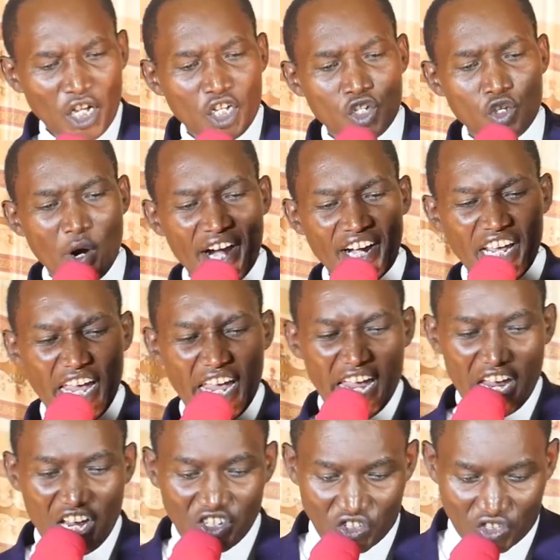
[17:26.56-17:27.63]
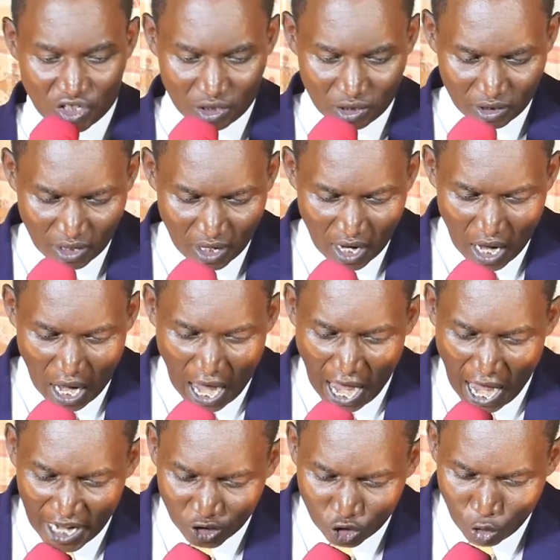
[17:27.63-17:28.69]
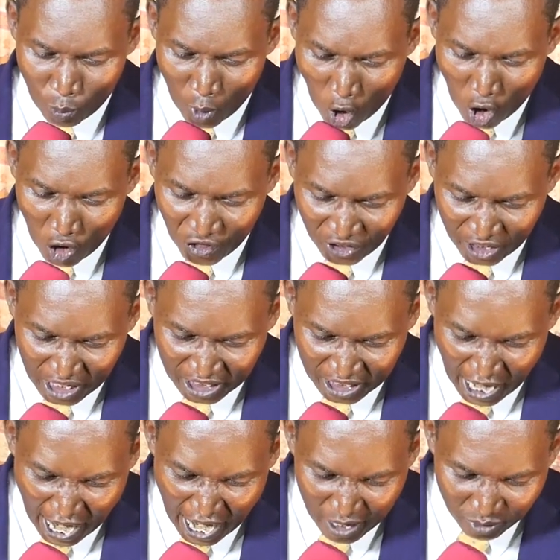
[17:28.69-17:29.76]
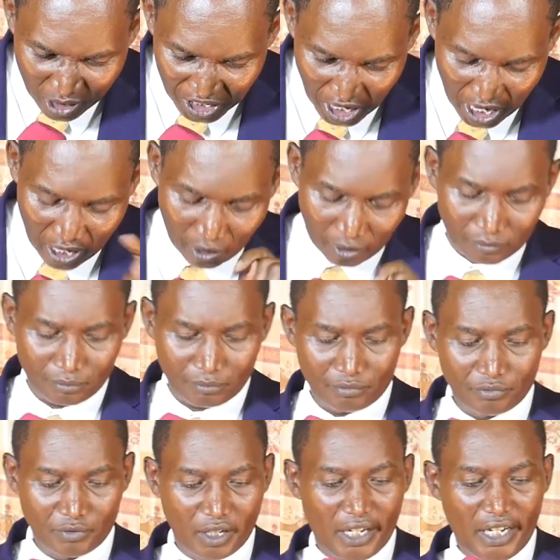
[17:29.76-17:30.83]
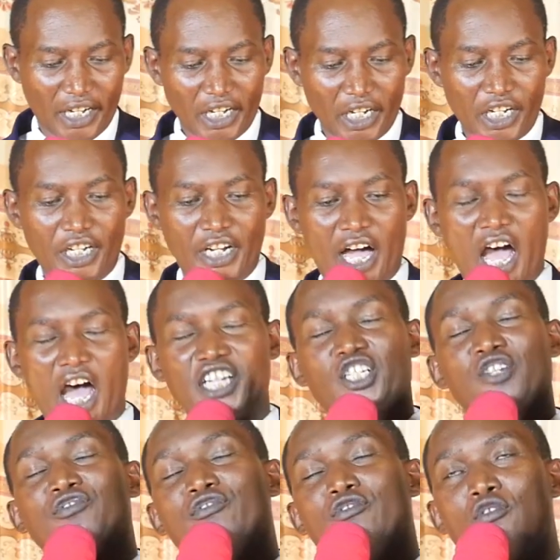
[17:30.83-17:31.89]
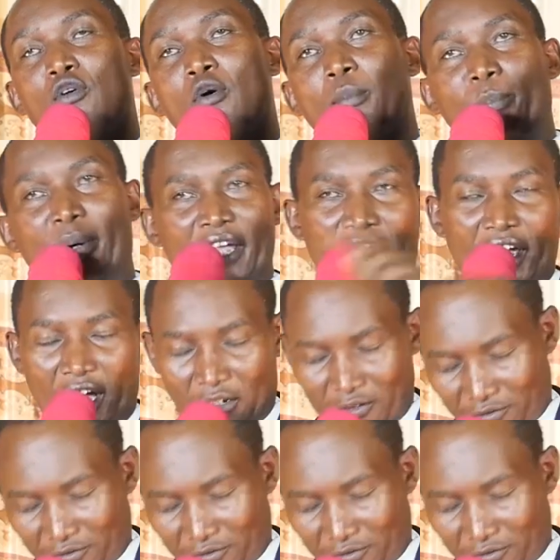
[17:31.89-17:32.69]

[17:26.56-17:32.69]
Your knees are to bow 3 times a day in a heartful prayer.